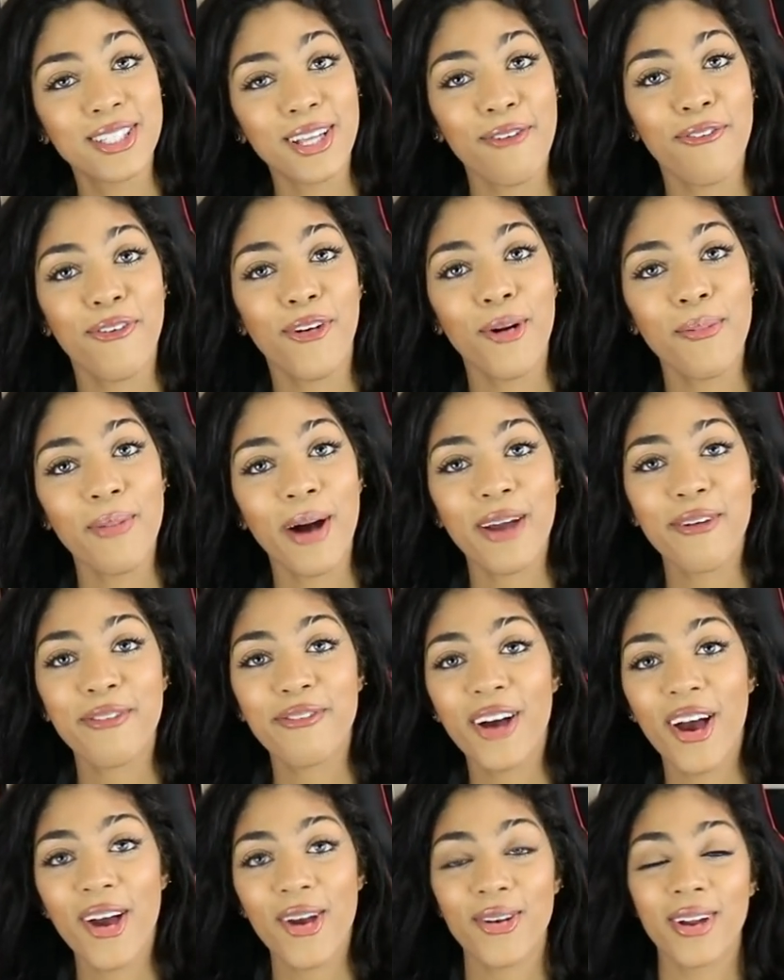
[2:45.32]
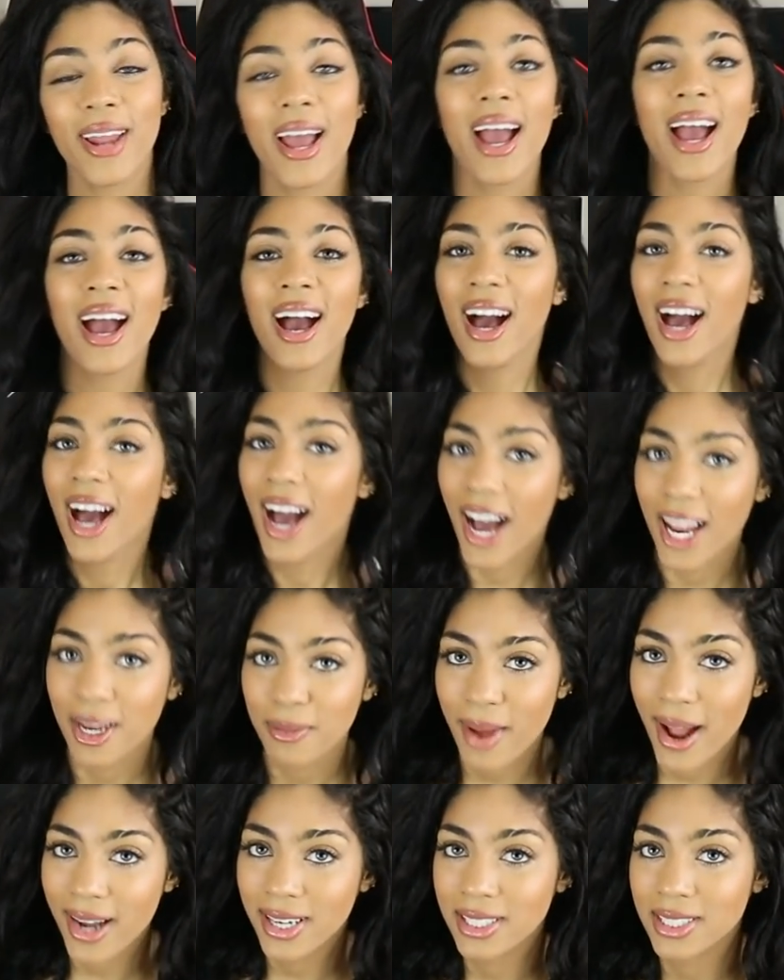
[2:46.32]
used it for my phone
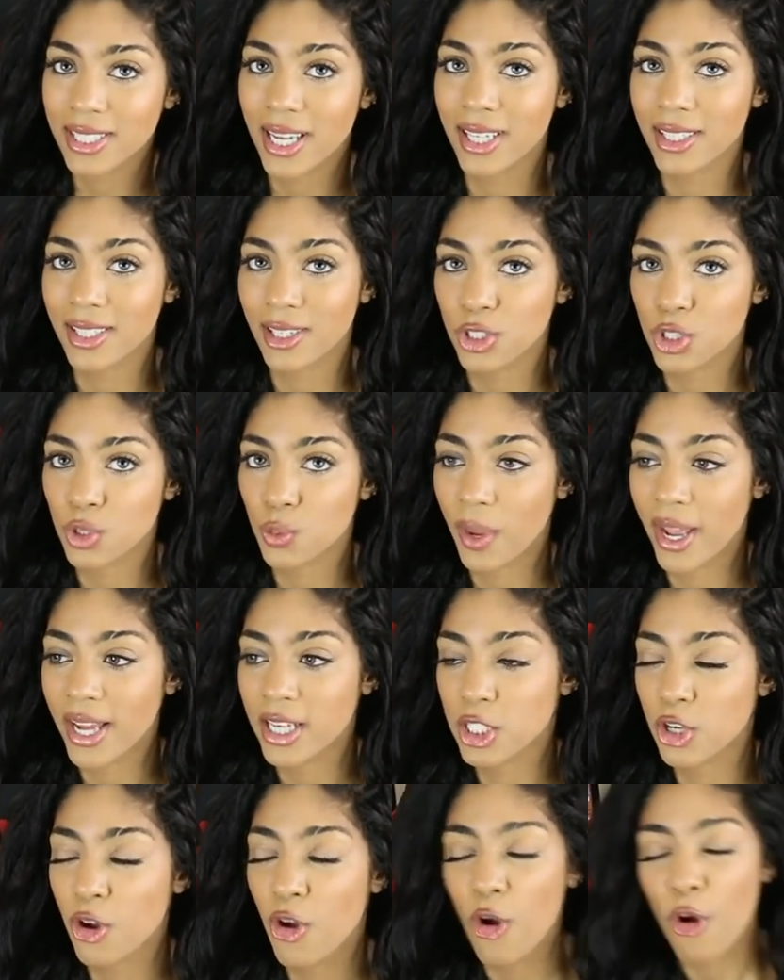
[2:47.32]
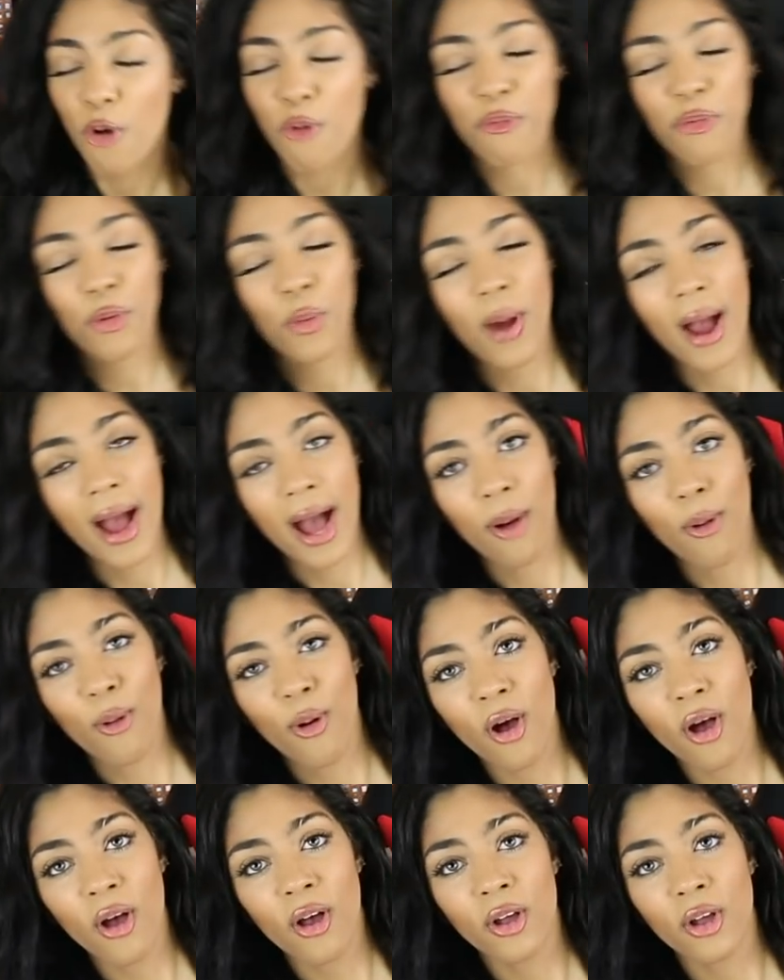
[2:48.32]
and my Nintendo Switch
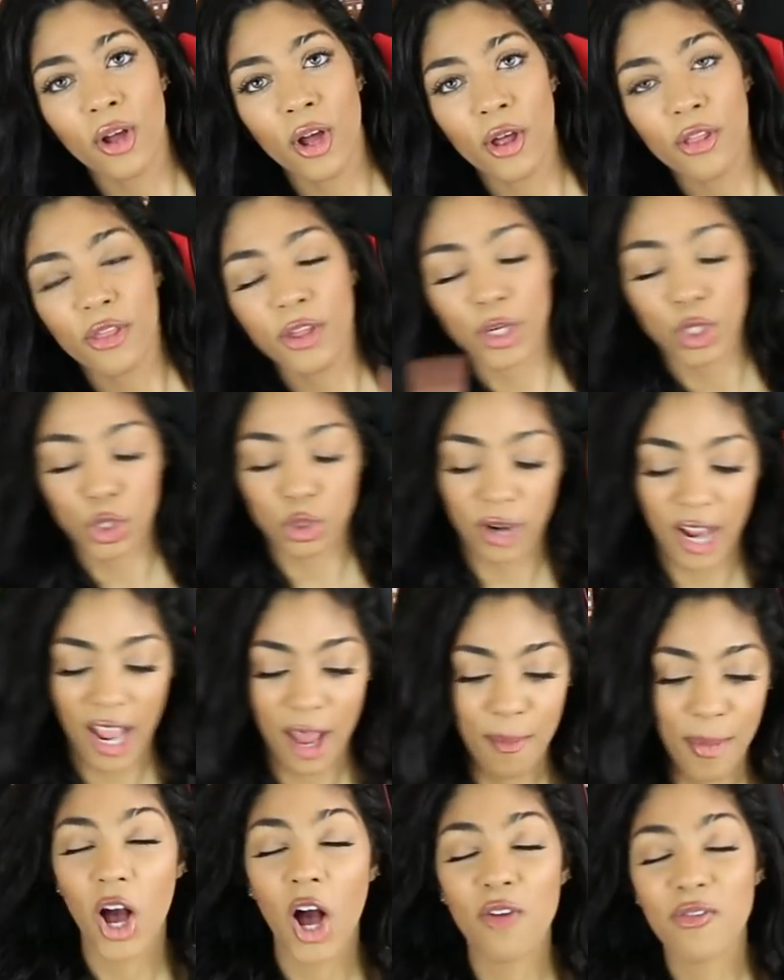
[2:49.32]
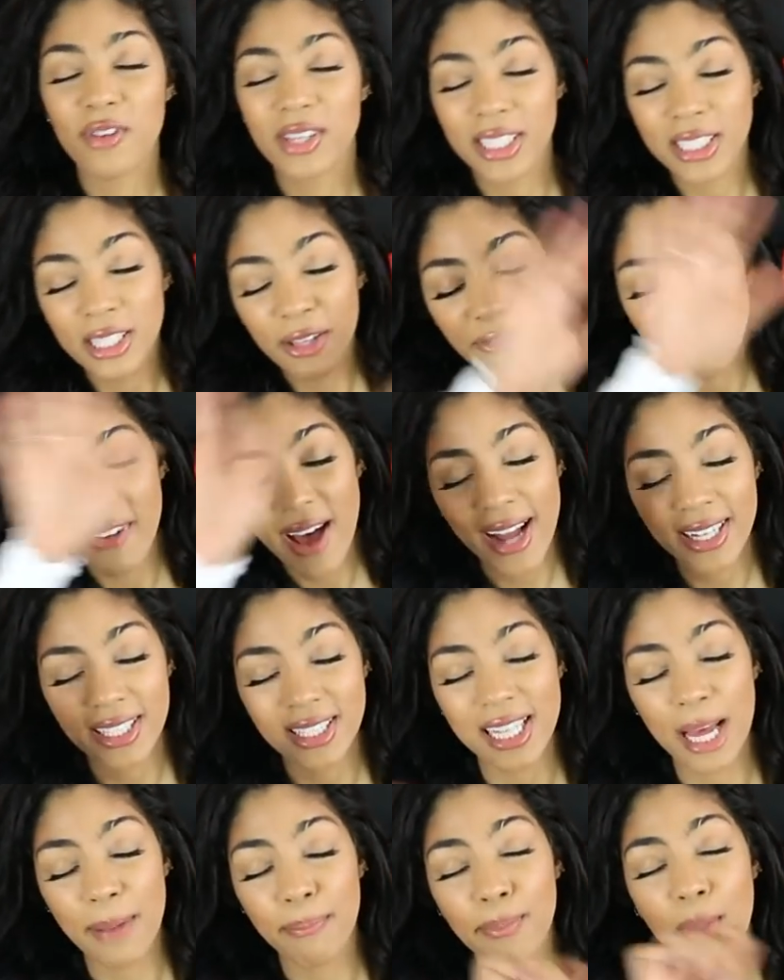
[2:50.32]
throughout the trip. Obviously the
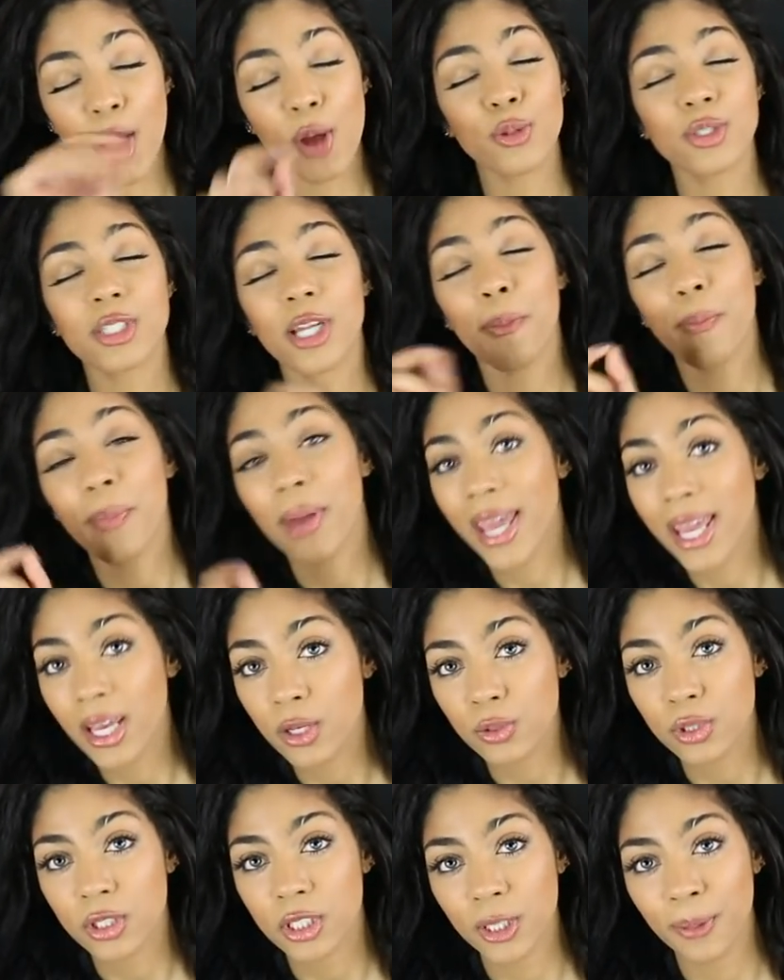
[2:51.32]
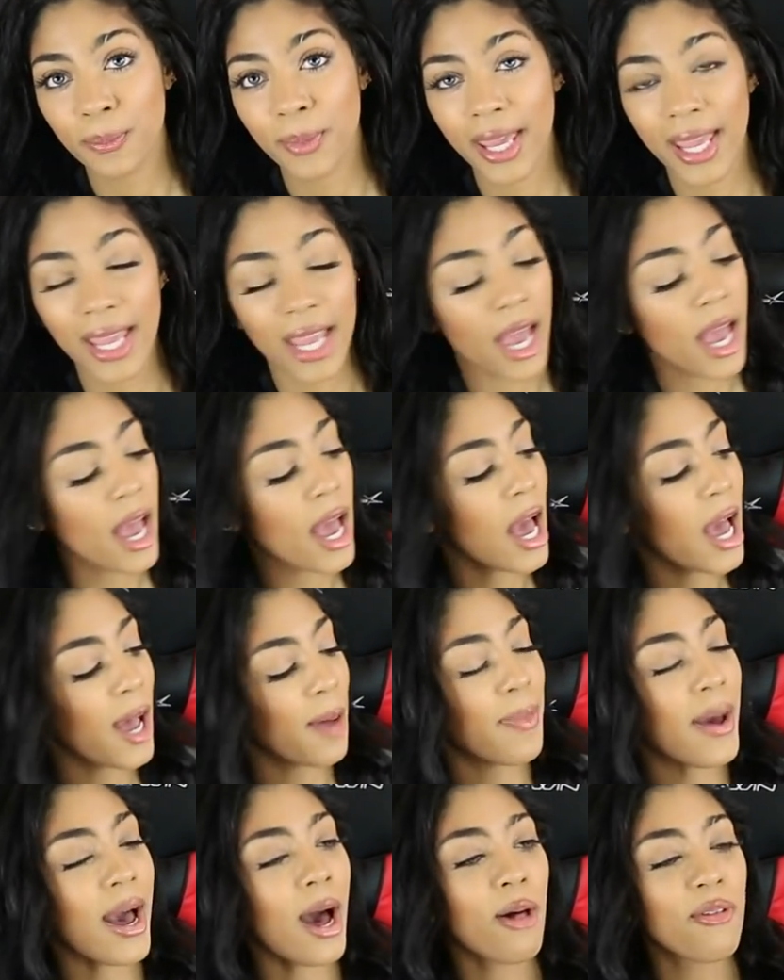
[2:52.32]
fact that most appeals to me
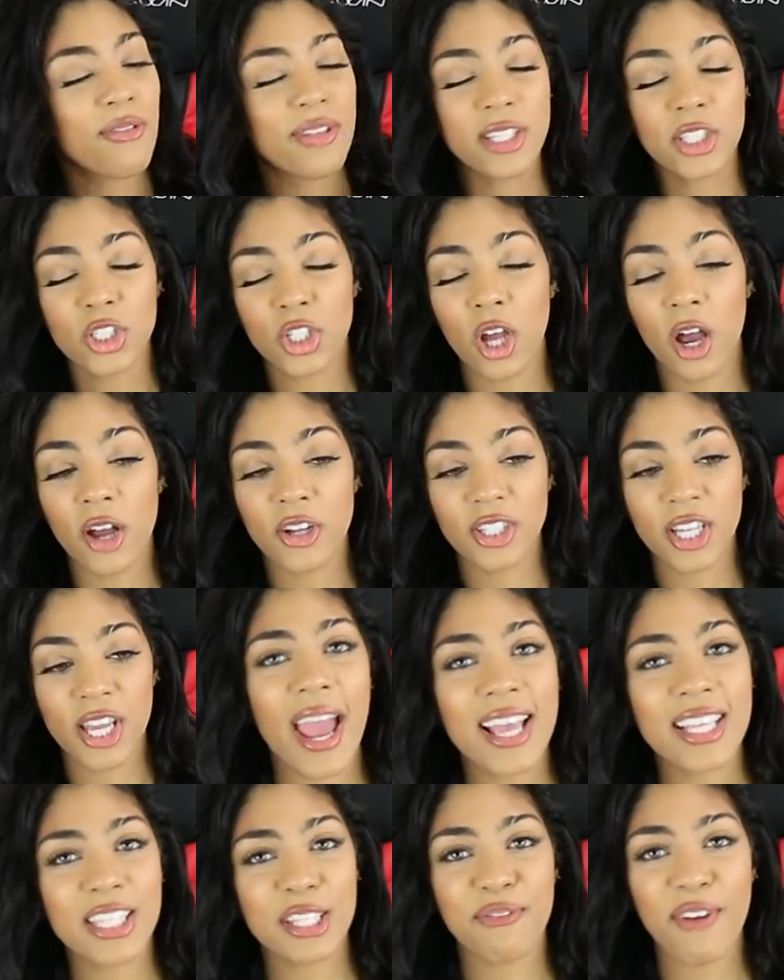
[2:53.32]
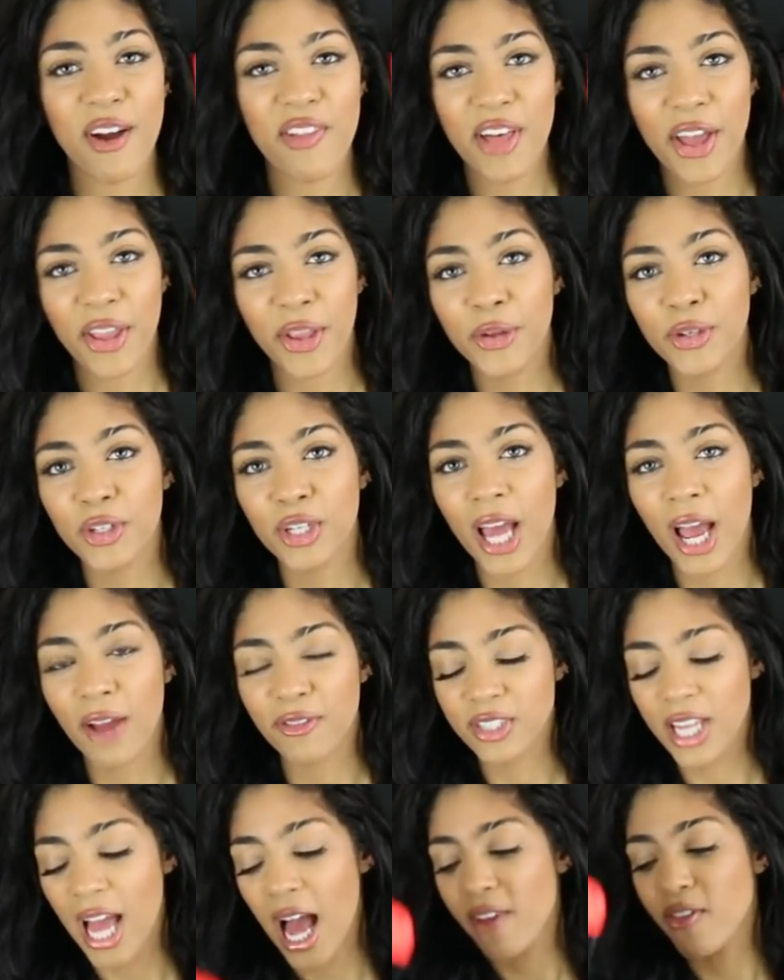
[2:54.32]
about this charger is the fact that you don't
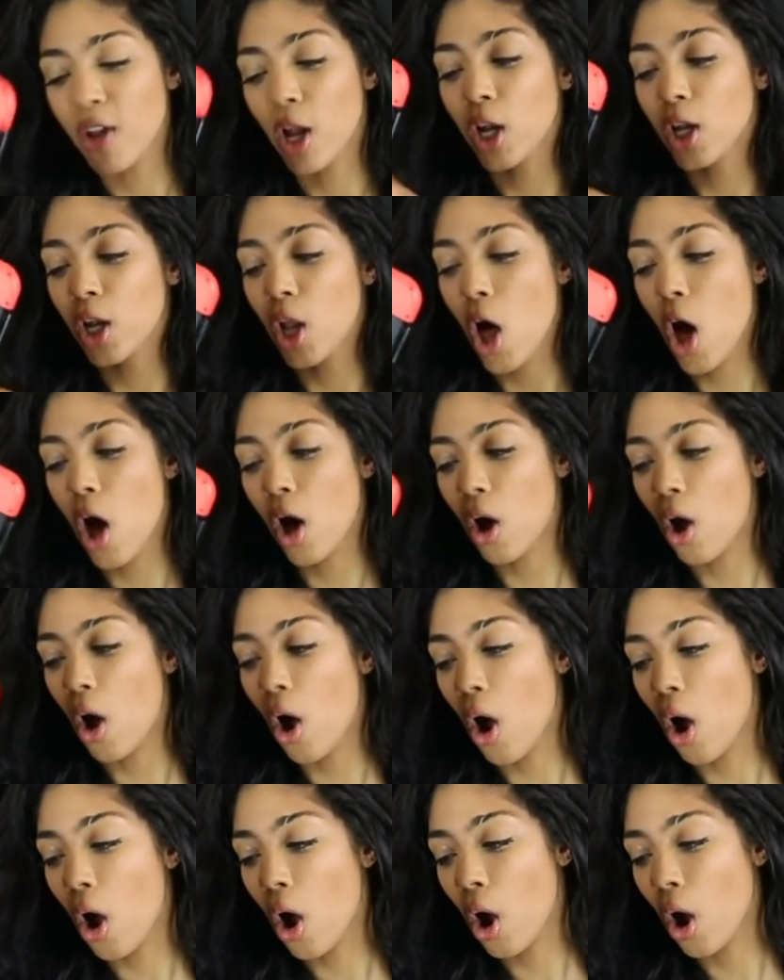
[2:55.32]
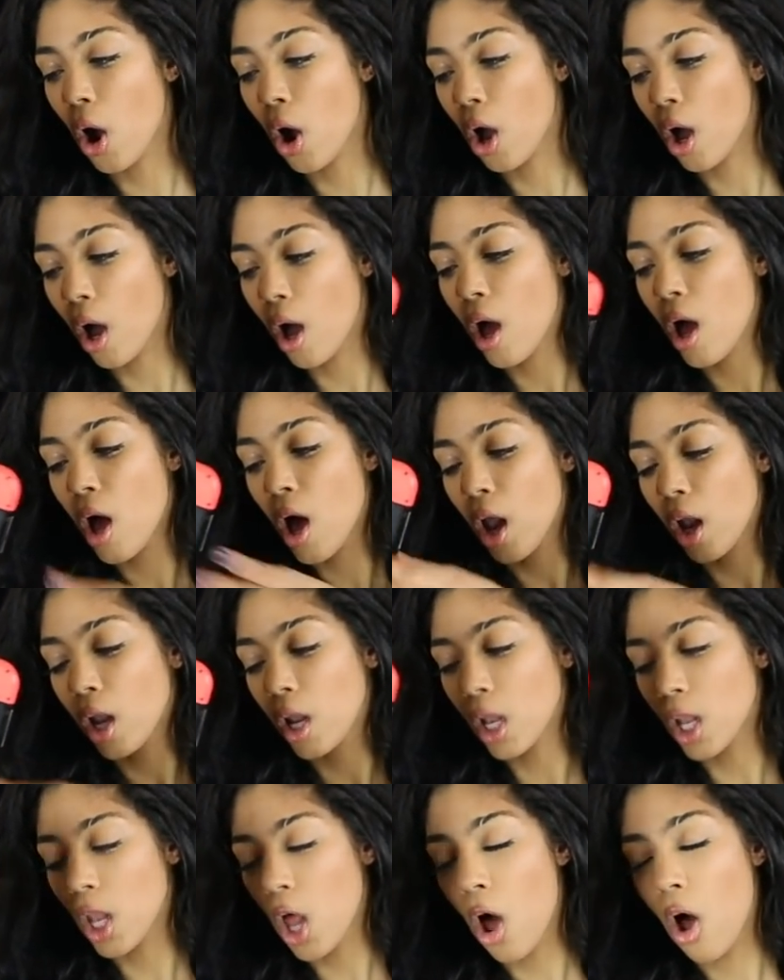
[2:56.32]
have to have a long
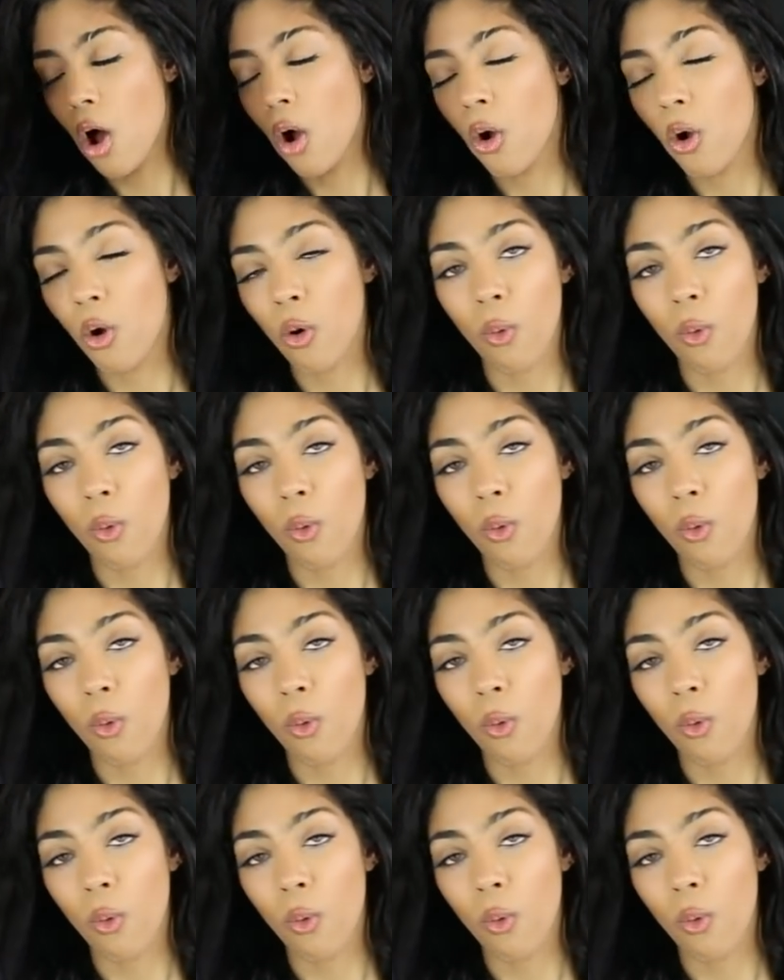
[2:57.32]
on